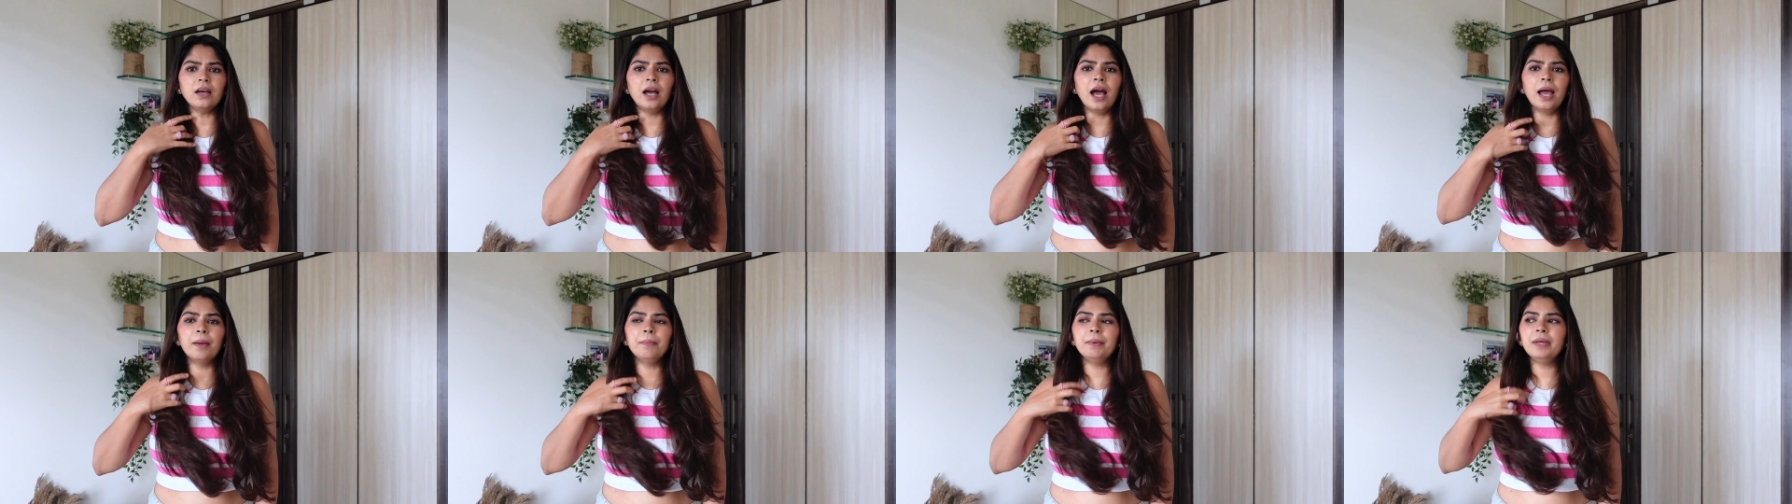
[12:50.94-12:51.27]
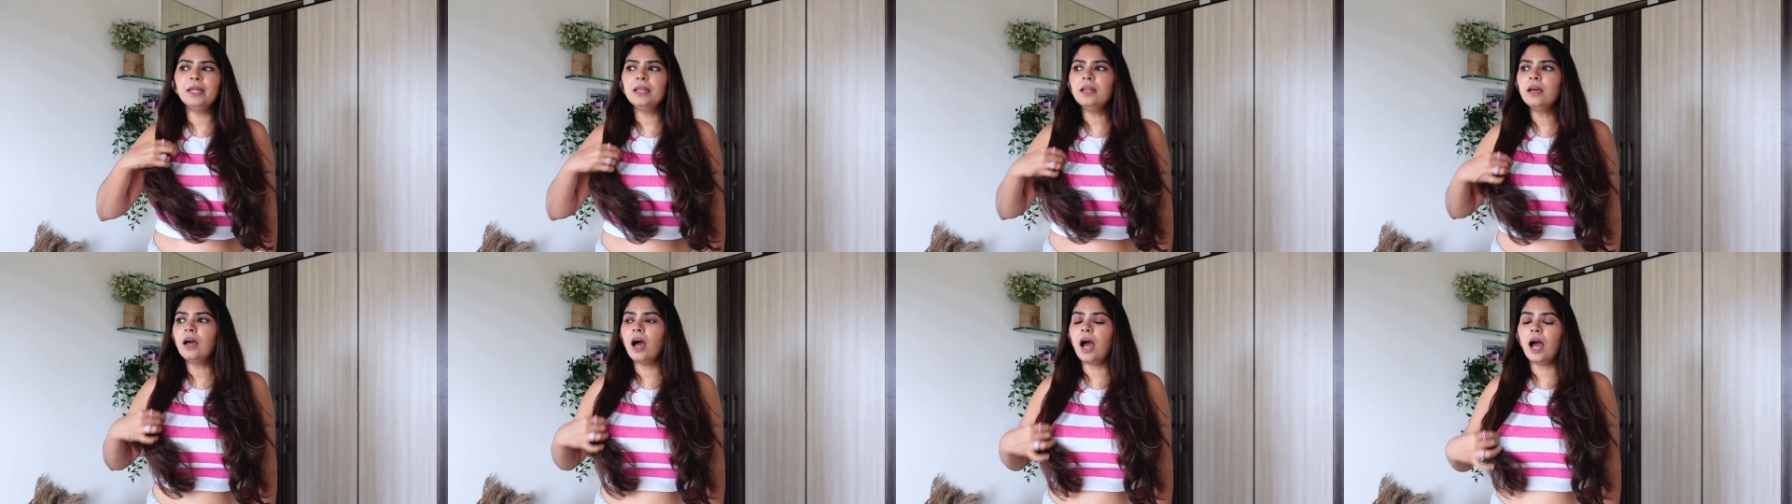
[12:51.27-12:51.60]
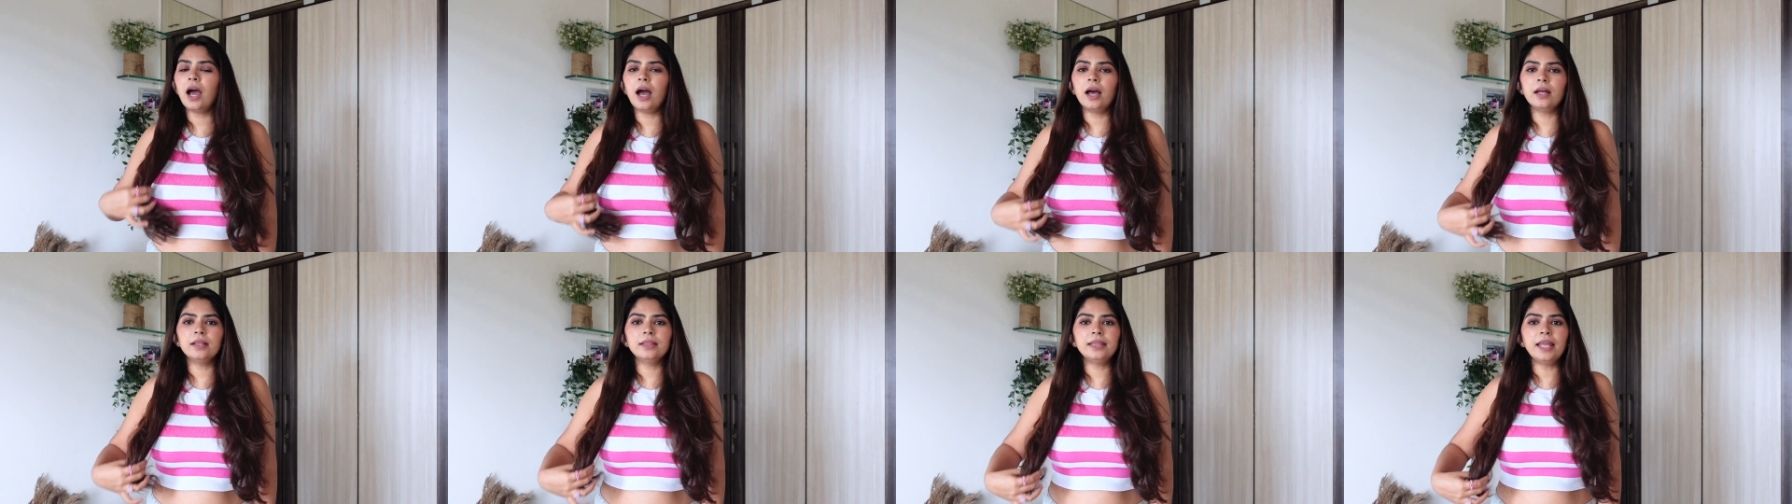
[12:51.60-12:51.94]
I mean,
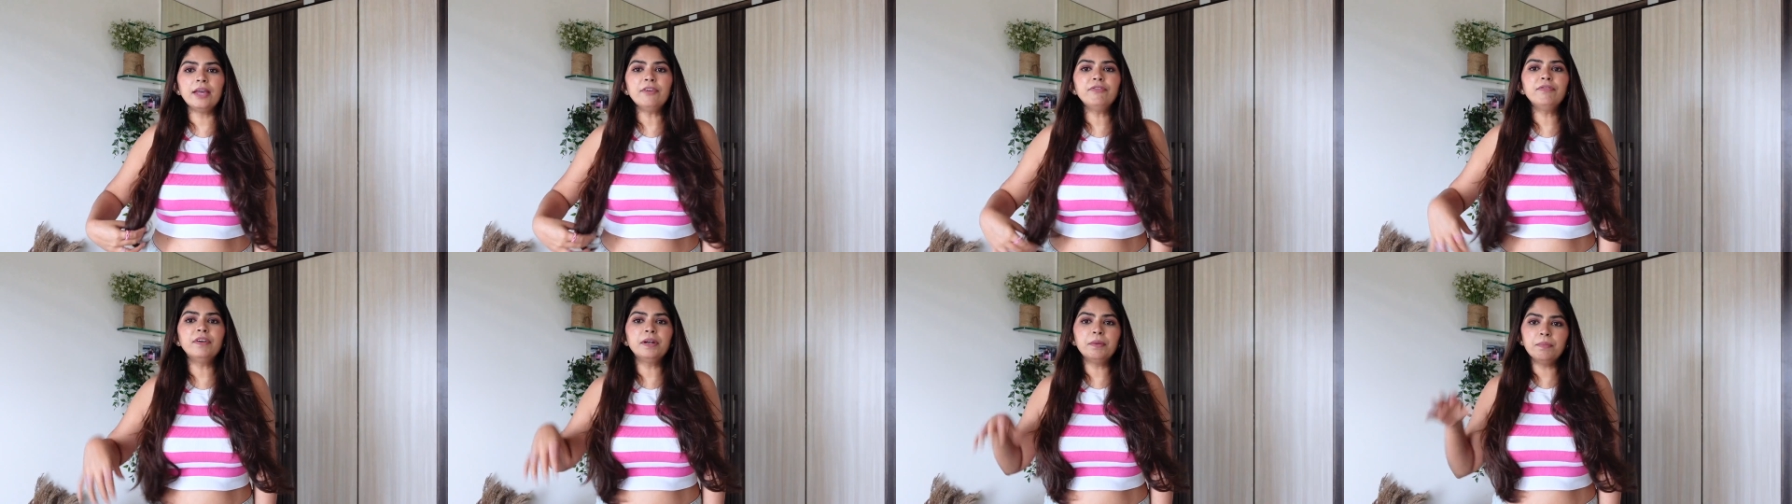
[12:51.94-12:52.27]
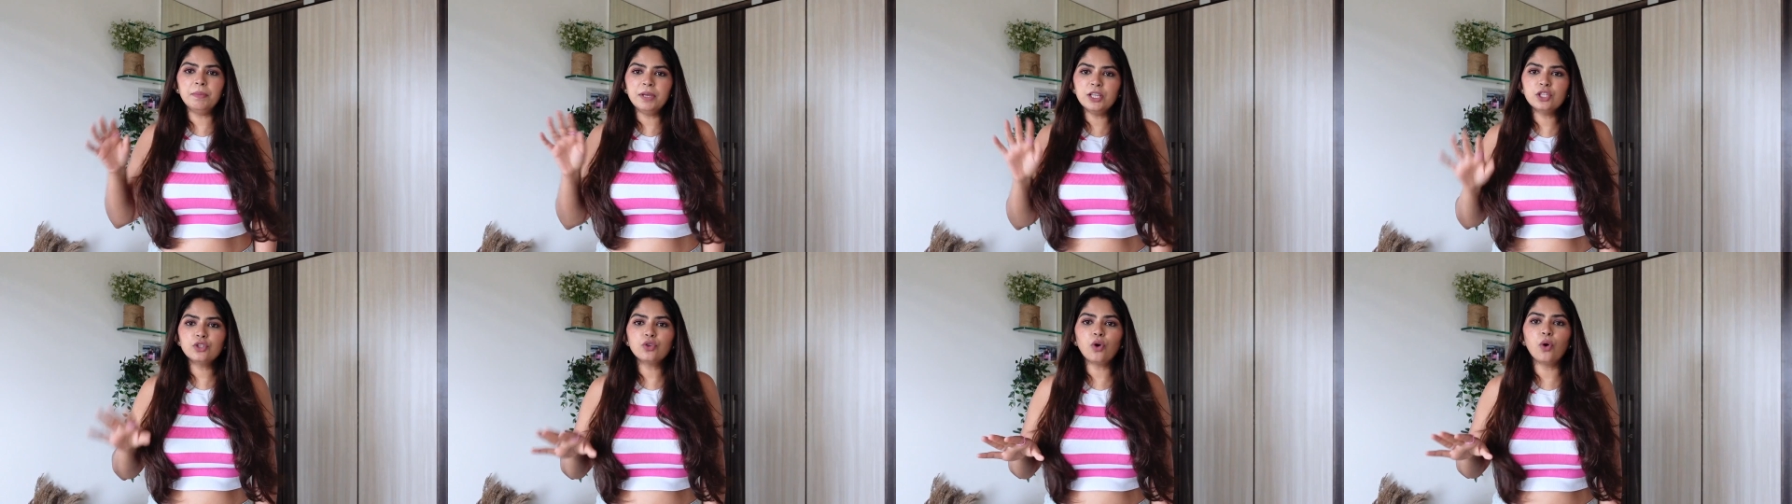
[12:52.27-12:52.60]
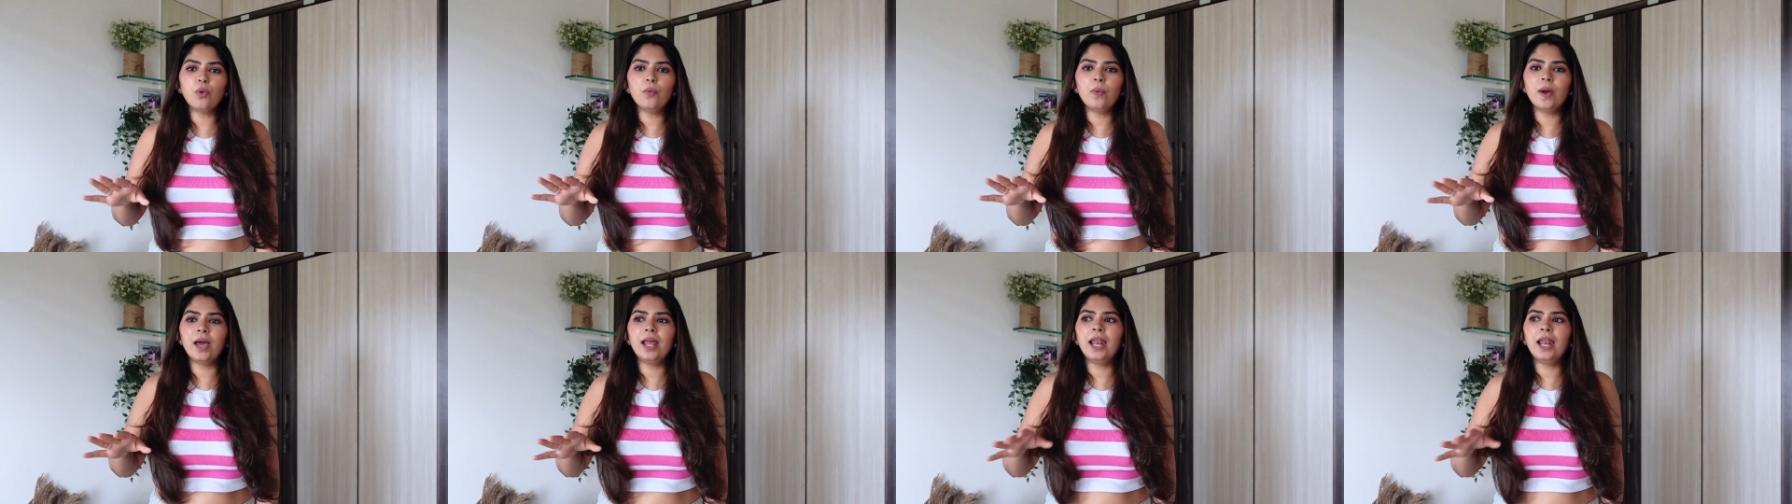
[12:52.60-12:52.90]
they fit me so well,